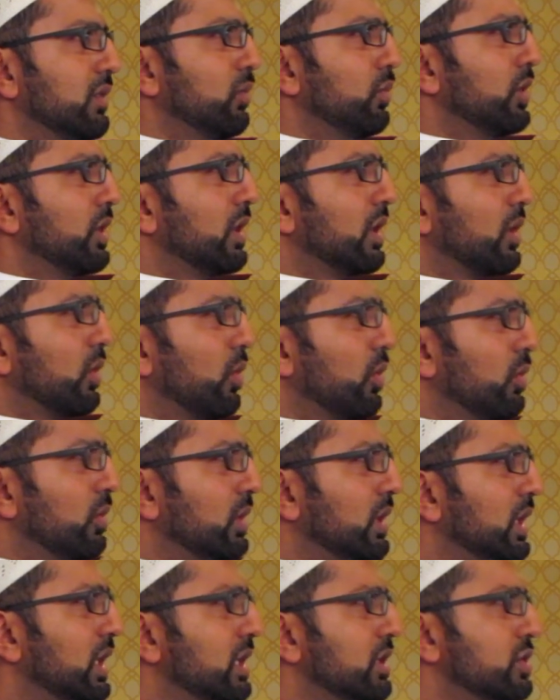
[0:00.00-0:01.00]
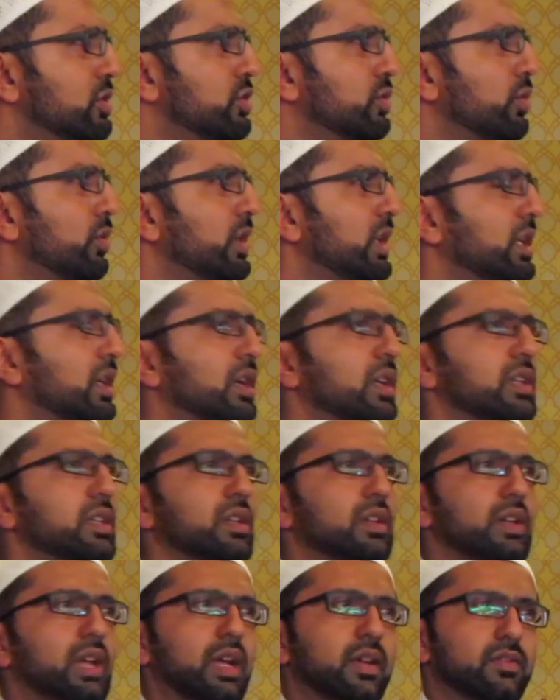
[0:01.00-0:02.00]
we are only ensuring our
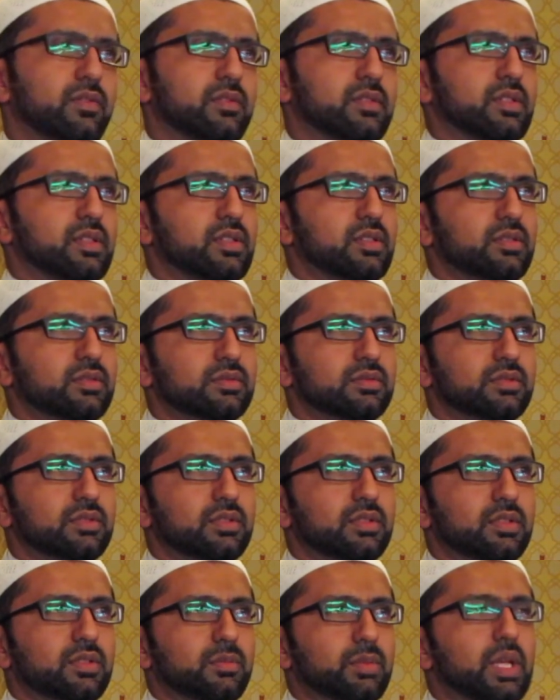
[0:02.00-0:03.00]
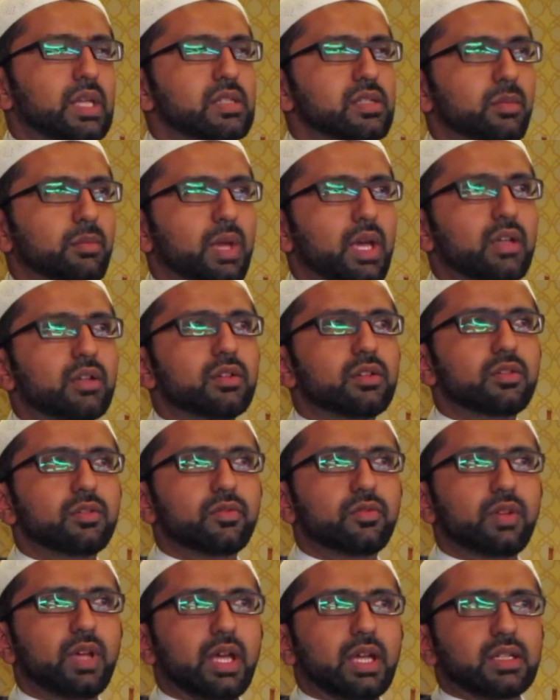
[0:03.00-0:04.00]
hereafter. But as a matter
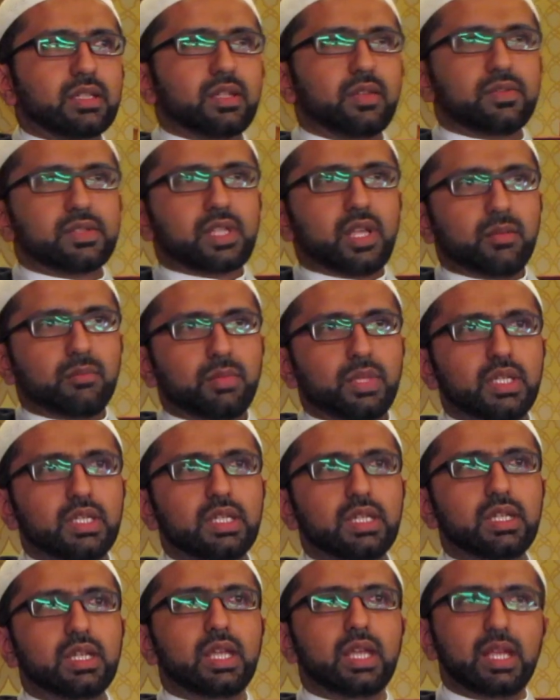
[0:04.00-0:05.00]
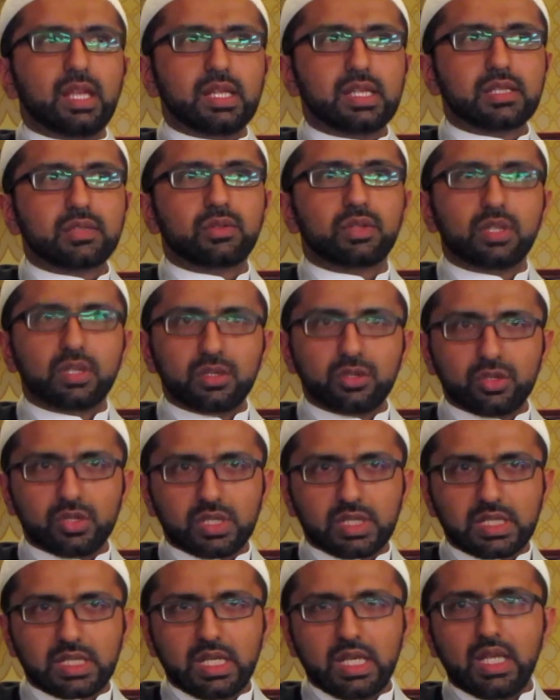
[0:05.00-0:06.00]
of fact, if somebody is
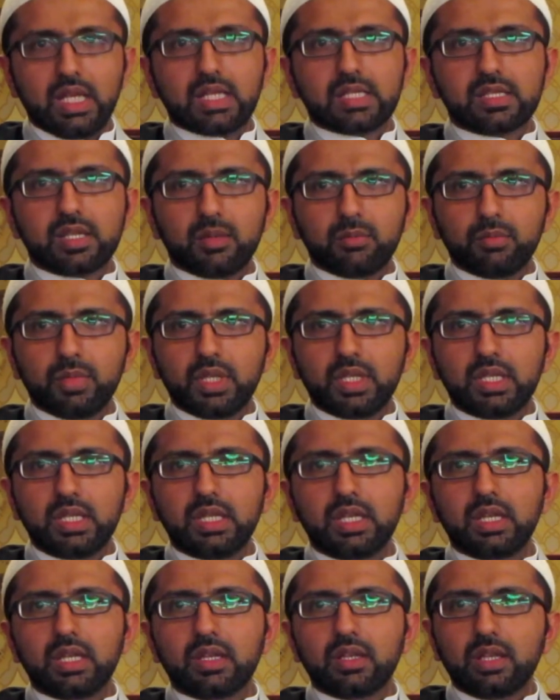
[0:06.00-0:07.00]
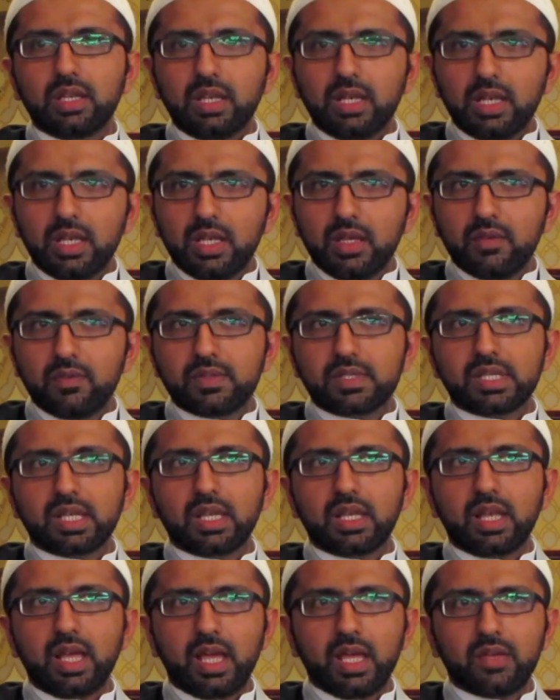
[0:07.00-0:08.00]
religious, somebody lives
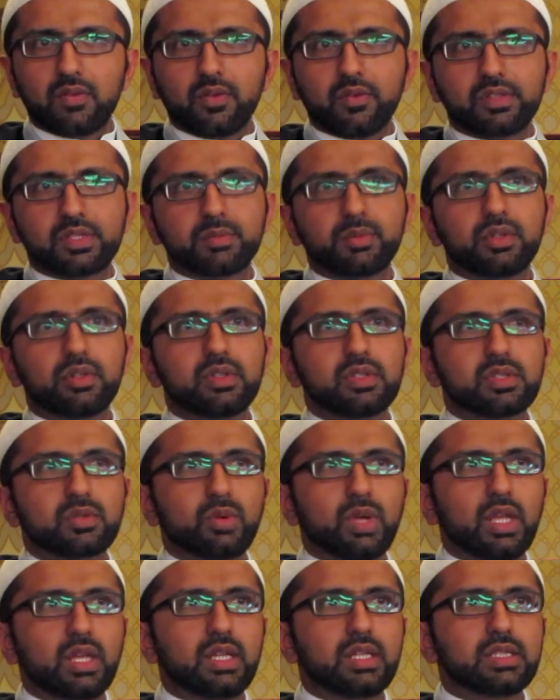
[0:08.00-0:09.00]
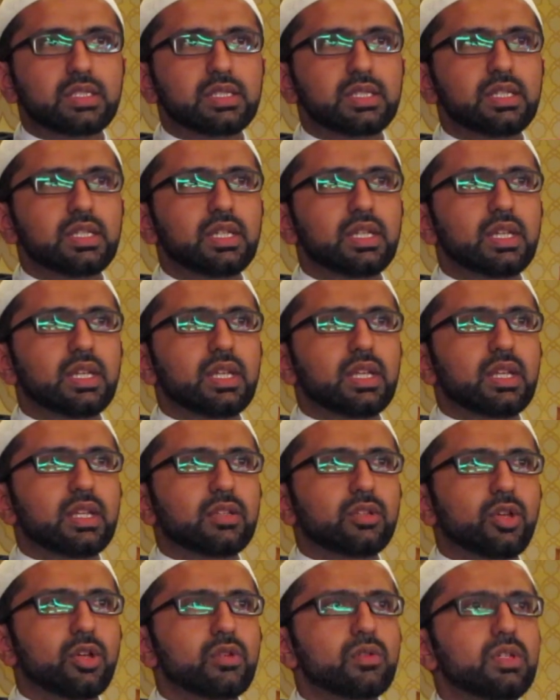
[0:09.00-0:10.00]
a life of spirituality,
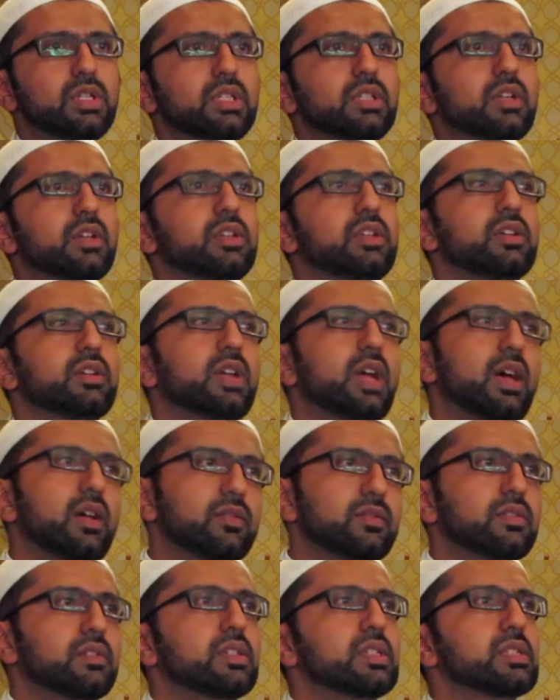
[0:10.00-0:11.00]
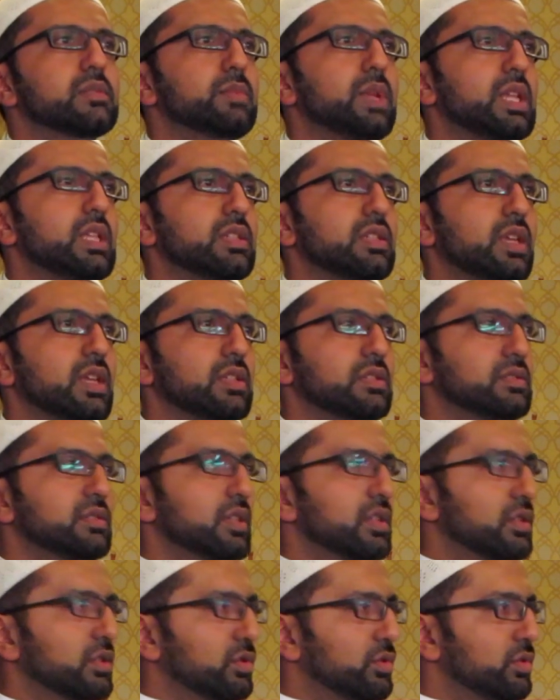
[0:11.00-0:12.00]
not only their hereafter is maintained,
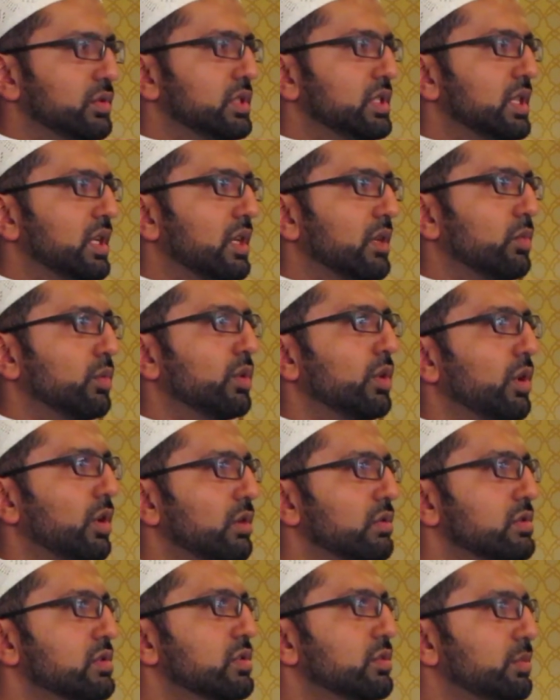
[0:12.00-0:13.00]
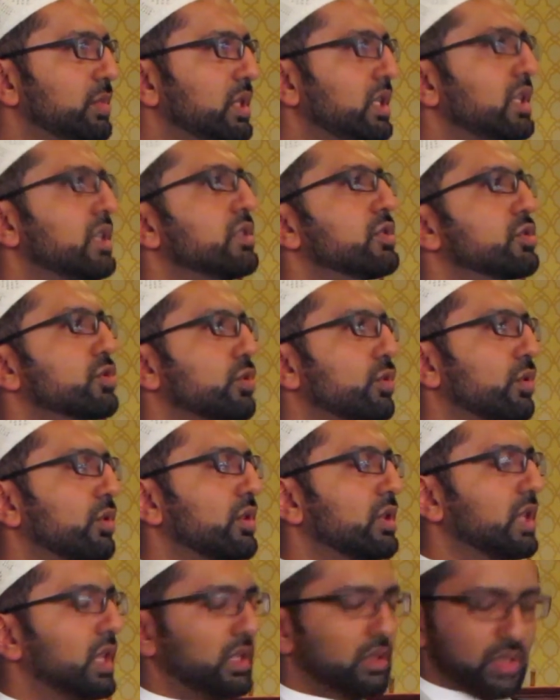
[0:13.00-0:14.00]
their dunya will also be
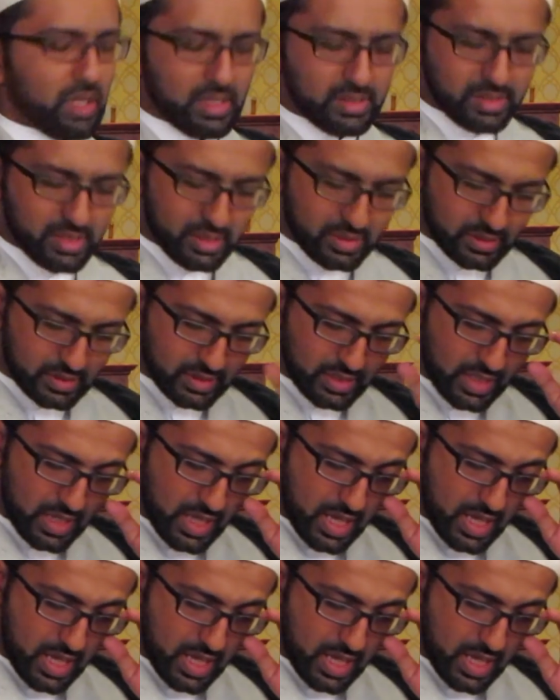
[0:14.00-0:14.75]
ensured. Allah says,